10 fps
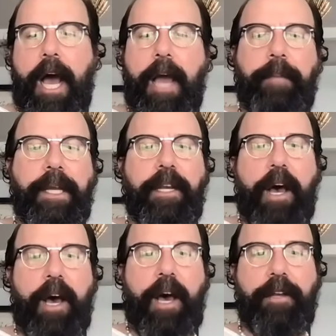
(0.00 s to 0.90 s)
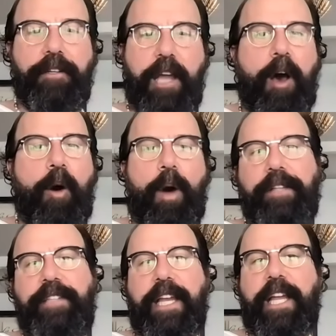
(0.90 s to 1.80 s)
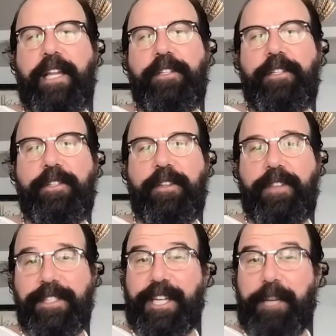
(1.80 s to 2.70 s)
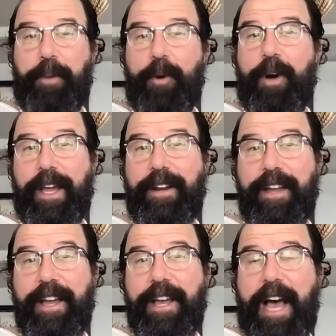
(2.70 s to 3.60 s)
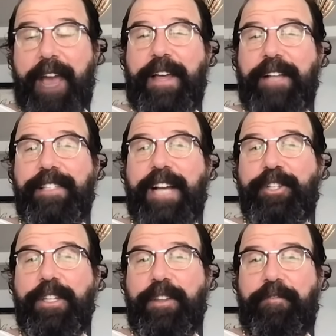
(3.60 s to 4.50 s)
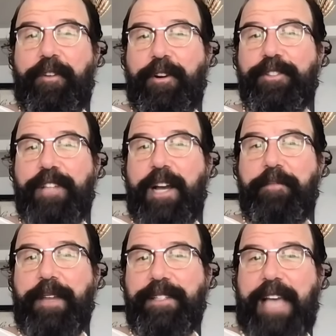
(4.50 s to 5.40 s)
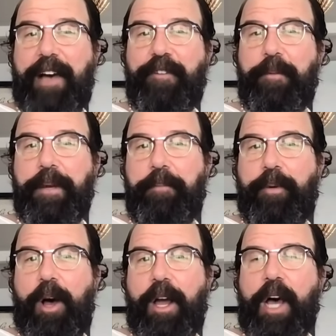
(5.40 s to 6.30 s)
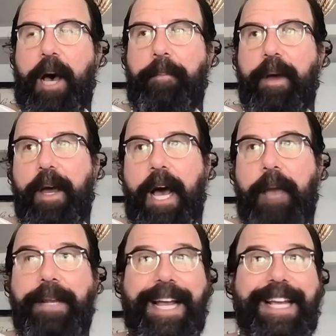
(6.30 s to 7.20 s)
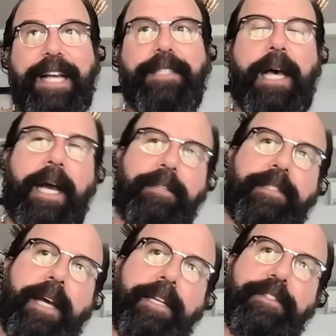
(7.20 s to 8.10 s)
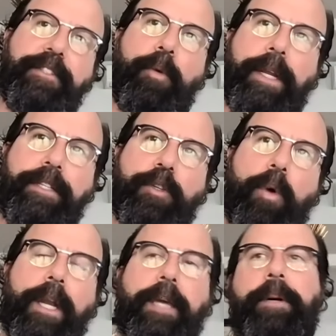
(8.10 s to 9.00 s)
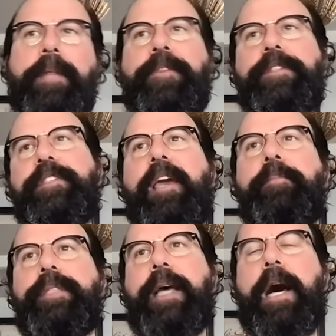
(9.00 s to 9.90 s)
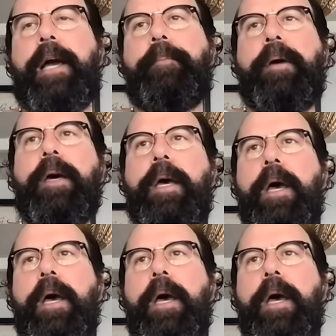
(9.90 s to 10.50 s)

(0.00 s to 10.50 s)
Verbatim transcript: I mean, uh, no, I didn't. That's a good point. I, that's actually the first time that's ever been brought up. I mean, I guess hindsight is twenty twenty, but at the same time,